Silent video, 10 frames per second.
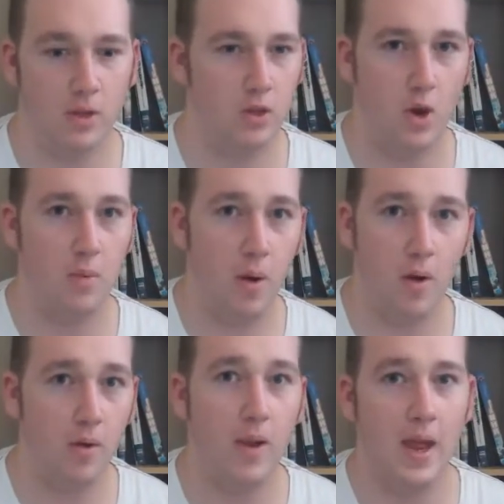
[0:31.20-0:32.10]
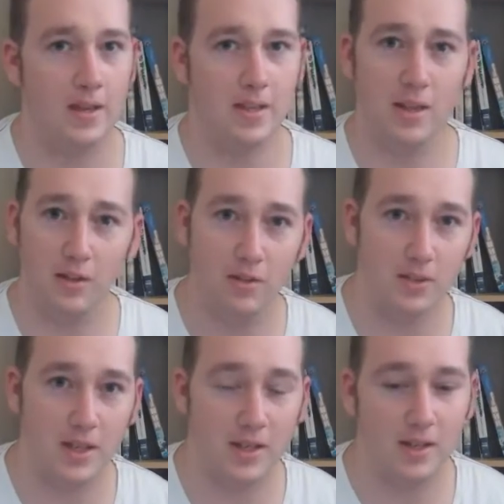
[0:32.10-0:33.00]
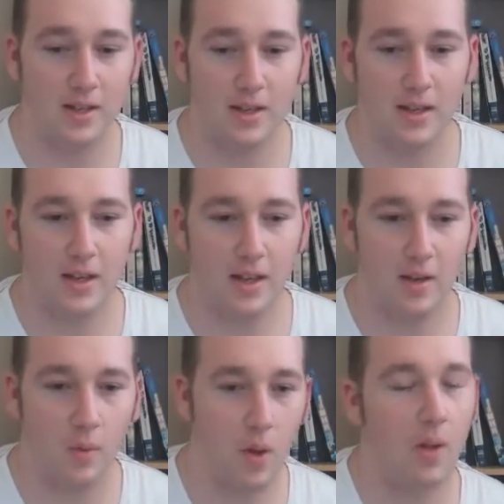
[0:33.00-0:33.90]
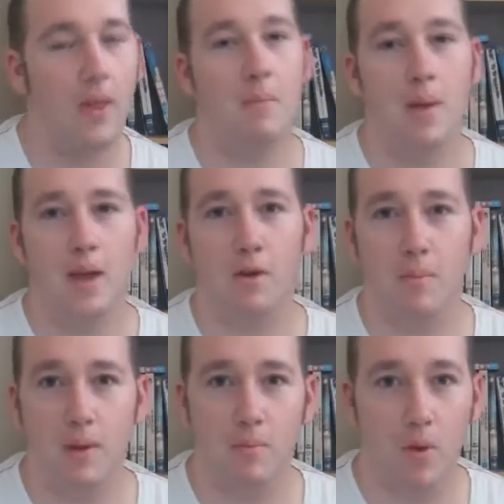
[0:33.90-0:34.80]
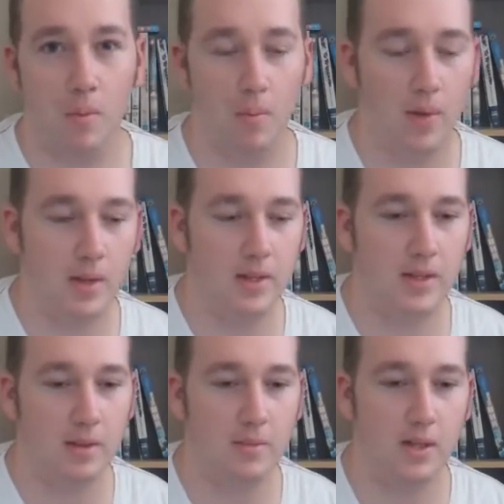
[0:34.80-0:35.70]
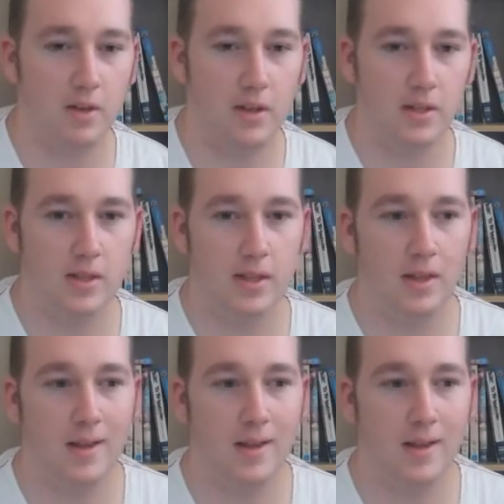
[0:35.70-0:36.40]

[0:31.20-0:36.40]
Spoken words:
showboat their skills, and while that may not be a problem in some series,